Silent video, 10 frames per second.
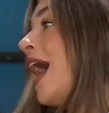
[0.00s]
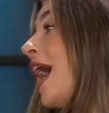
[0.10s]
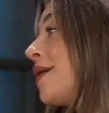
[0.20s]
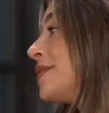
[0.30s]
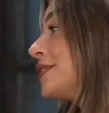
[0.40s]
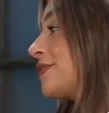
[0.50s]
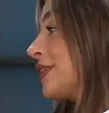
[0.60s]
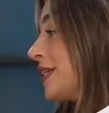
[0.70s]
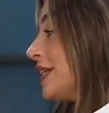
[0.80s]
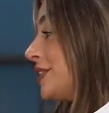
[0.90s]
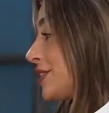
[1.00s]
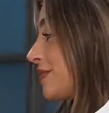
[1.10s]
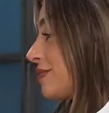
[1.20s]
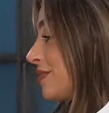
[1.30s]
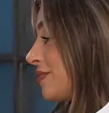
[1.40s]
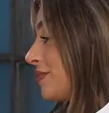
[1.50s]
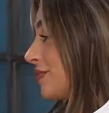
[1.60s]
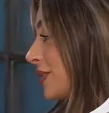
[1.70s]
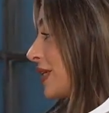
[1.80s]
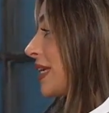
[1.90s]
I was
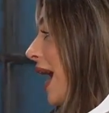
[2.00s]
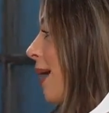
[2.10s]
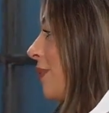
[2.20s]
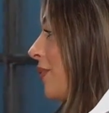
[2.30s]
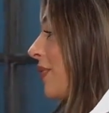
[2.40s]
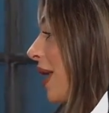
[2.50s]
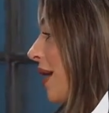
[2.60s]
really happy with